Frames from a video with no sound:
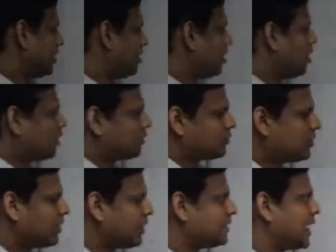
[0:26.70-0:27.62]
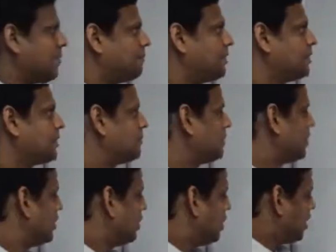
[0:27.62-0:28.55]
or three examples.
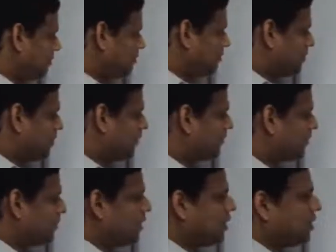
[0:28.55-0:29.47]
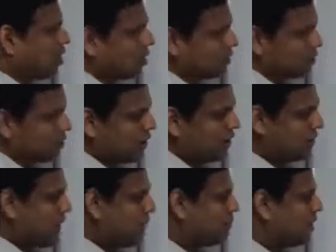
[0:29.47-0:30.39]
In all the three
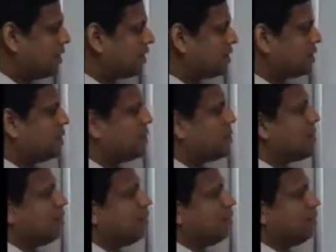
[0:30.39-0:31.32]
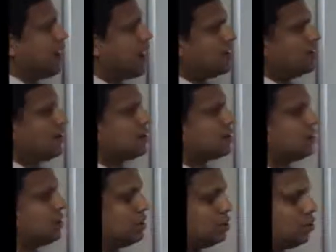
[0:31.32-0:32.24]
examples,
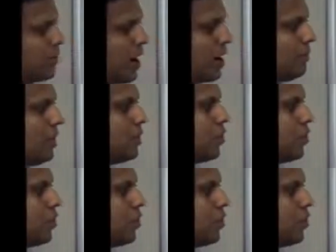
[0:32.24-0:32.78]
the two variables